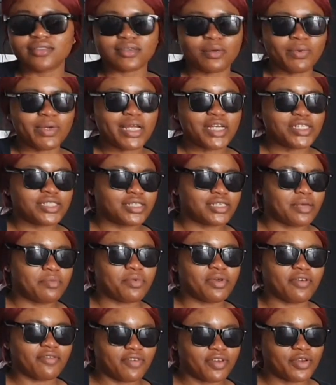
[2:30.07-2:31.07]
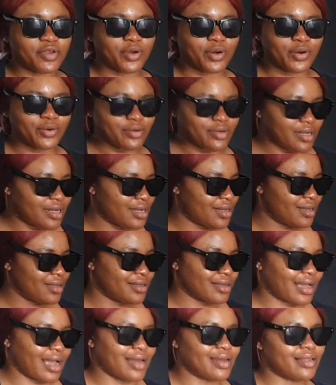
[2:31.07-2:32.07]
someone actually sent me a video
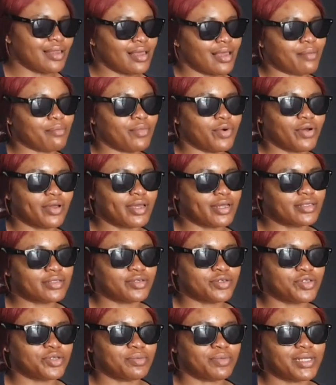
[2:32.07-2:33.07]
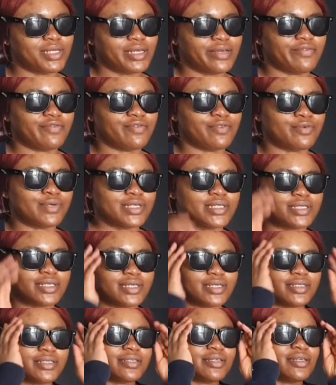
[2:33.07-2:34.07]
kind of like mocking social media
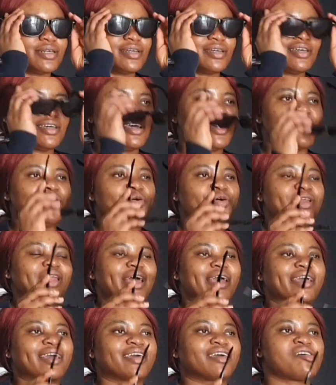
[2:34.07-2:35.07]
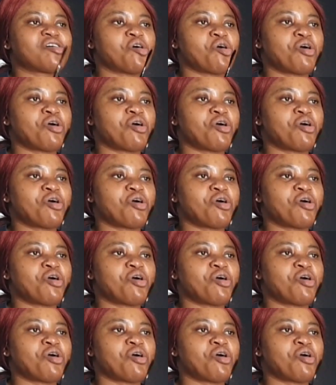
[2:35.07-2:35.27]
influencers or like